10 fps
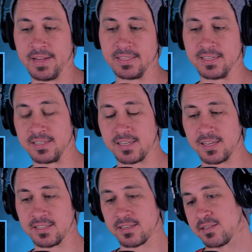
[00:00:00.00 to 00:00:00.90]
hints and
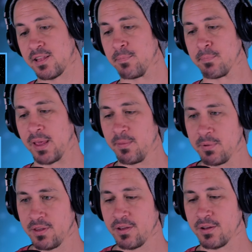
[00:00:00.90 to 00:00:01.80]
teases that
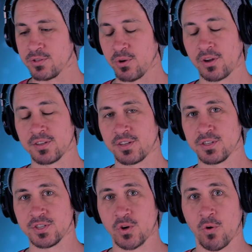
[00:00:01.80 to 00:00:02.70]
maybe Ahsoka is
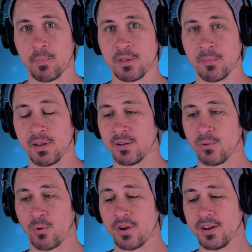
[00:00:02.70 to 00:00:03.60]
going to show up in the
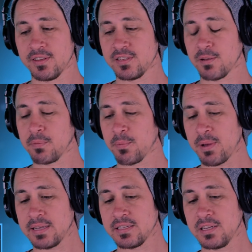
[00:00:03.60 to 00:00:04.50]
Mandalorian in some
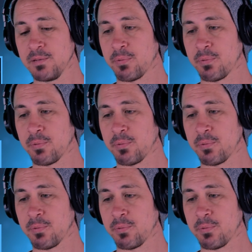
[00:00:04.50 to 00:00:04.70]
capacity,